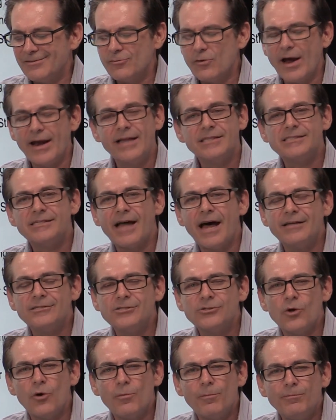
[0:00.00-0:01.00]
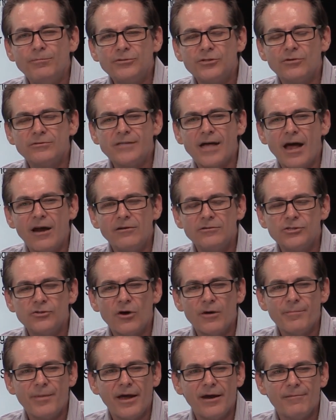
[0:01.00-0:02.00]
Right, it's not. So Donald
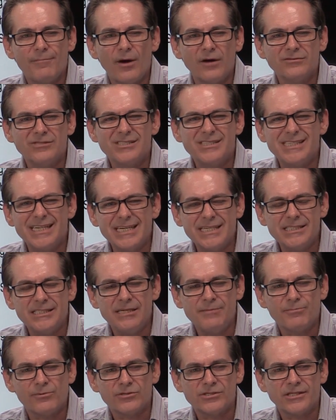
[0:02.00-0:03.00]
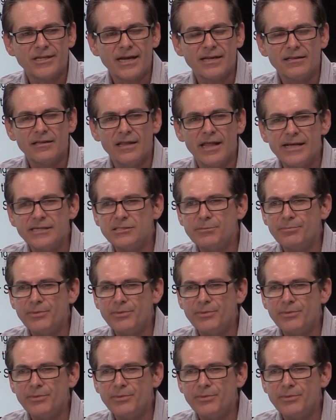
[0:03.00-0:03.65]
Trump had about 60% less